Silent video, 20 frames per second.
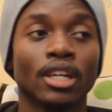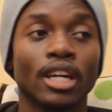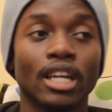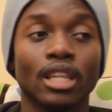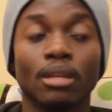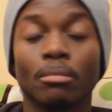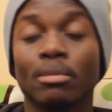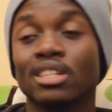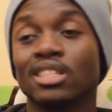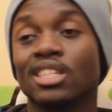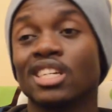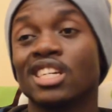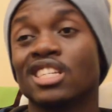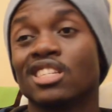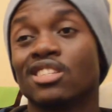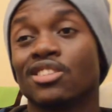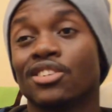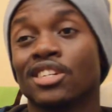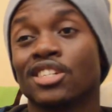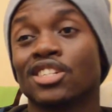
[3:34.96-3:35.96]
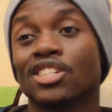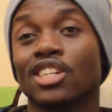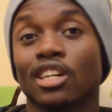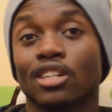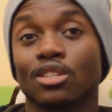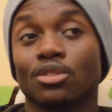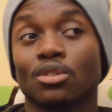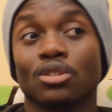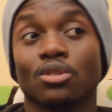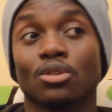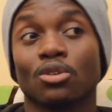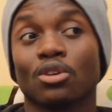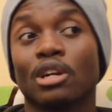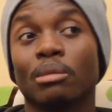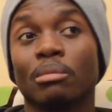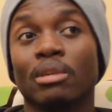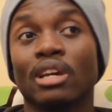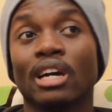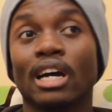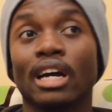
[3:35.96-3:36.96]
And the best thing is 3 tracks, so it's not
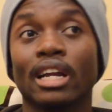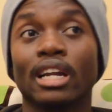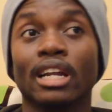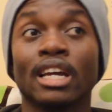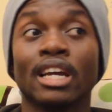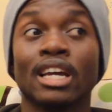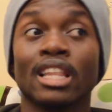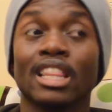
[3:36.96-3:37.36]
gonna be hard.